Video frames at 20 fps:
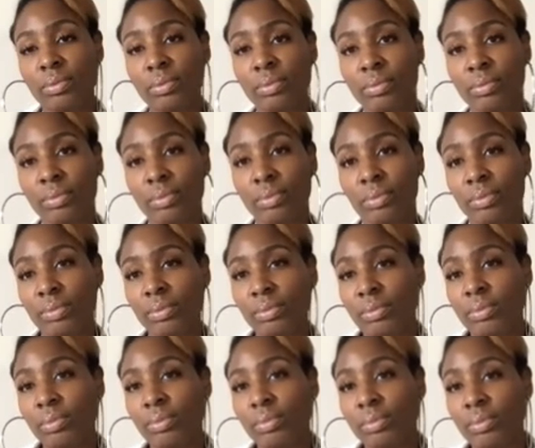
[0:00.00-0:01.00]

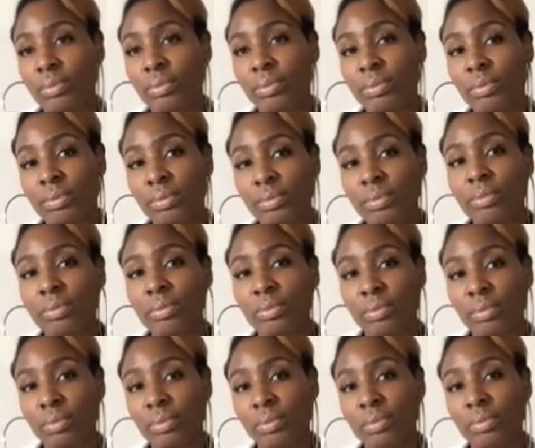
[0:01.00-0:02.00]

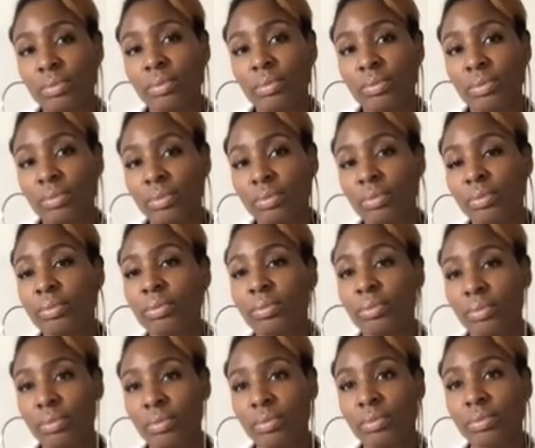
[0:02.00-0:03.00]

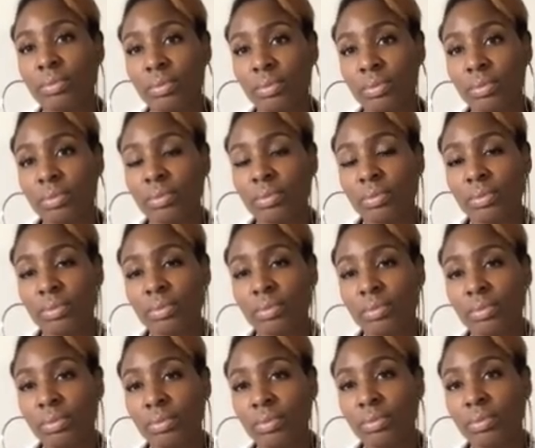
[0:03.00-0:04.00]

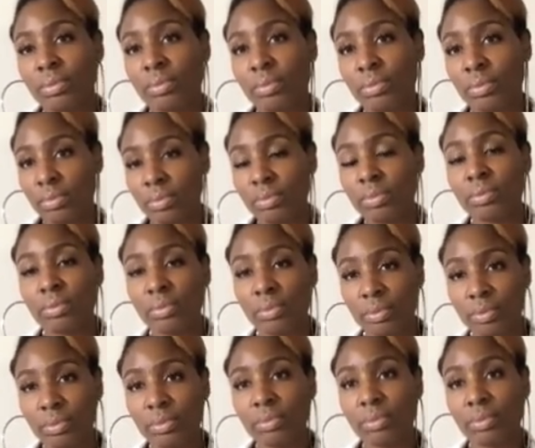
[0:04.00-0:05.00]

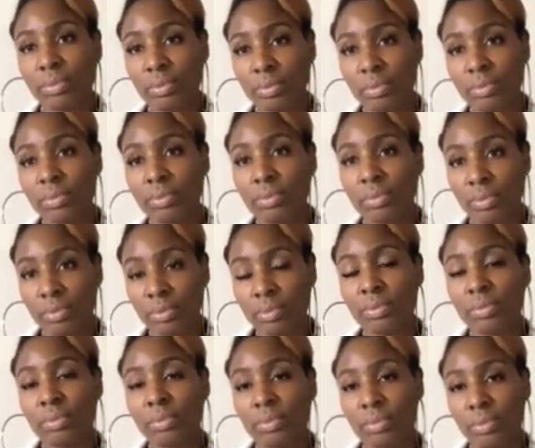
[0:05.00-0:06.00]

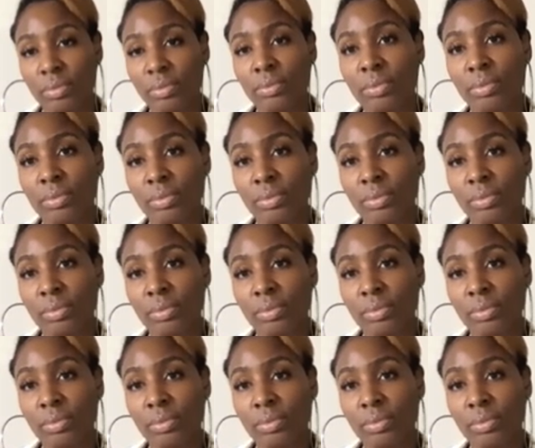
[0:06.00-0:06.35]
(not speaking)